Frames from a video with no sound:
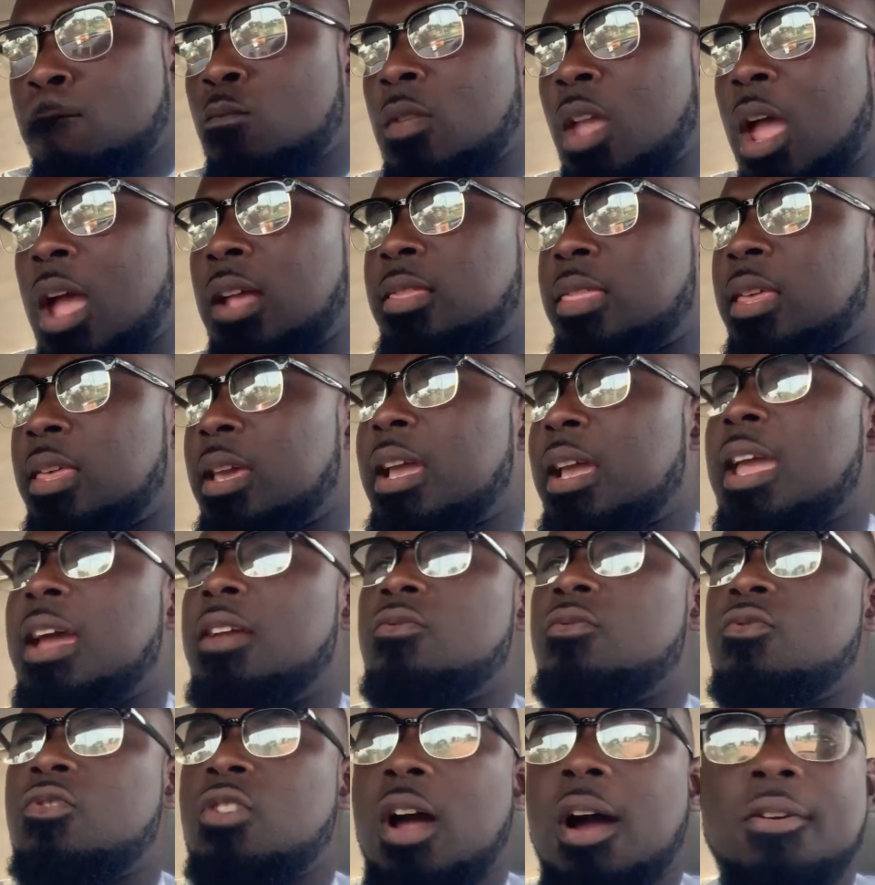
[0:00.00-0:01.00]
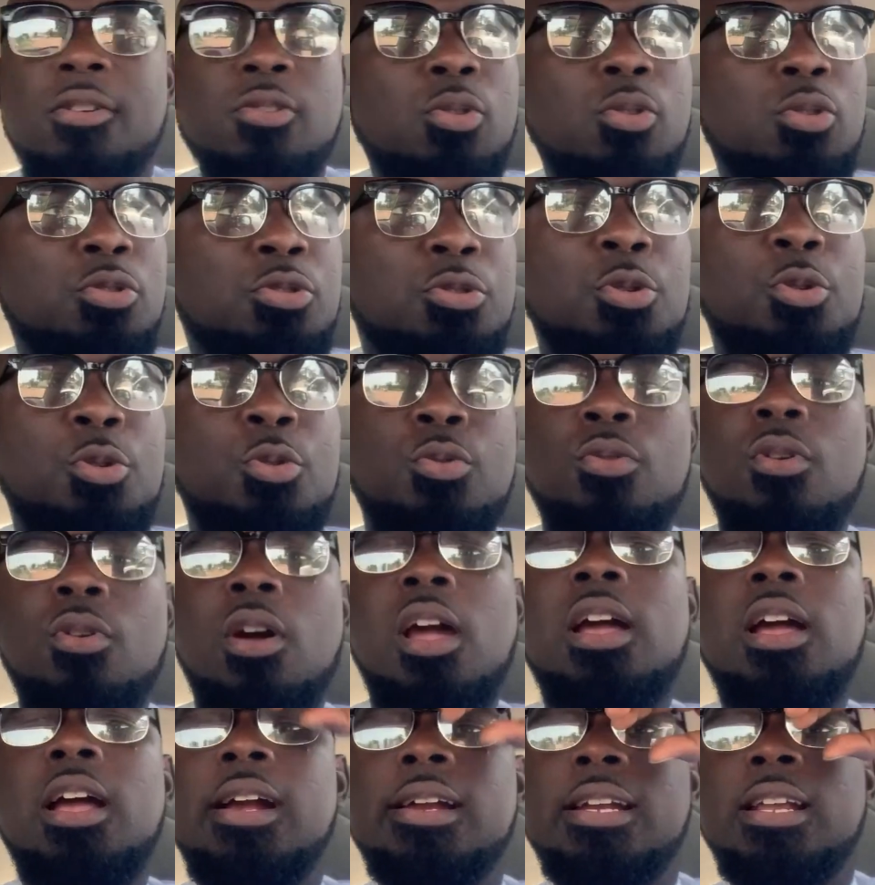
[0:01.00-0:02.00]
I think Enra also
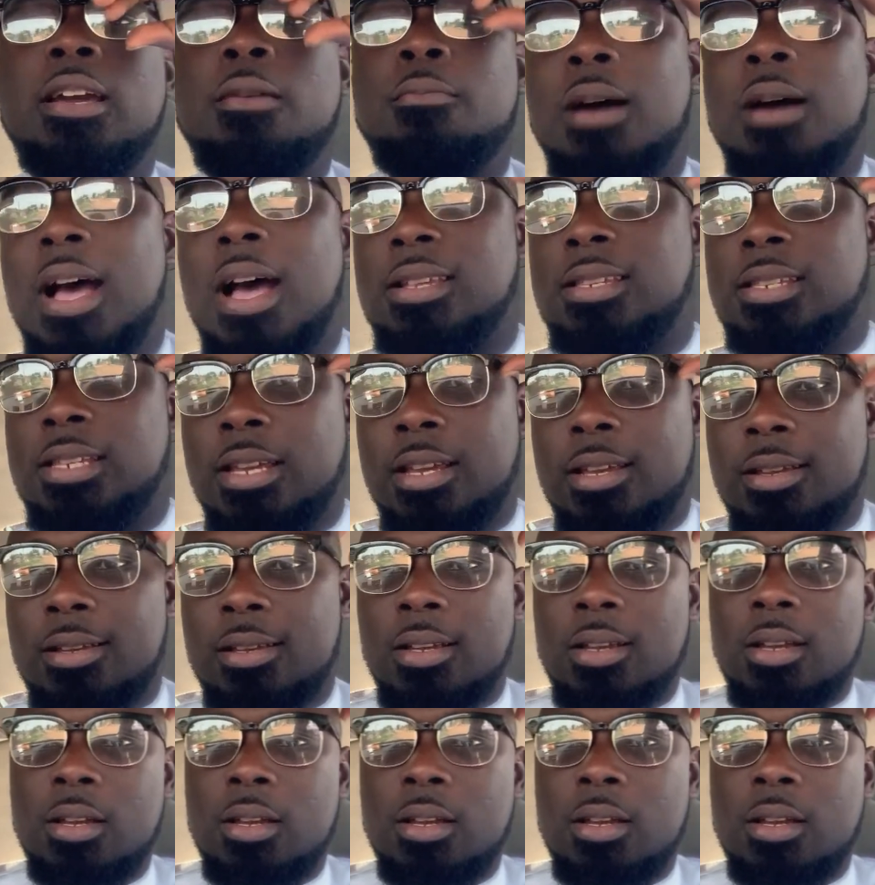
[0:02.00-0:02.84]
and about say